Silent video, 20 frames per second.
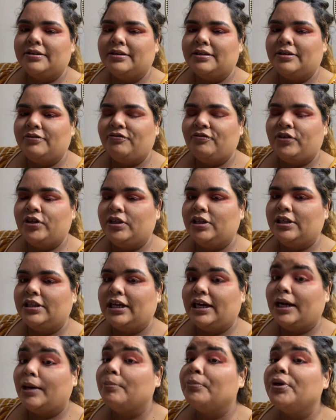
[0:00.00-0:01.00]
feeling
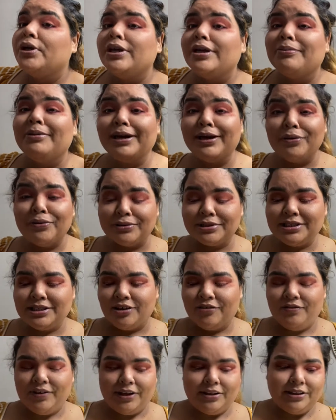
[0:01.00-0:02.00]
like I'm putting my whole
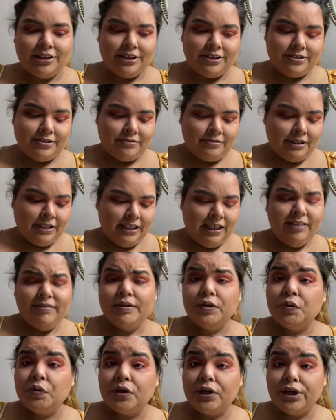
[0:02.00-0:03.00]
self out there, even
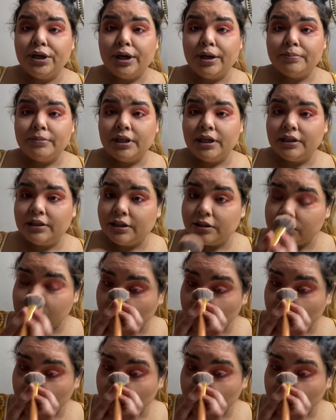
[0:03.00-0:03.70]
though I am. Like, there's a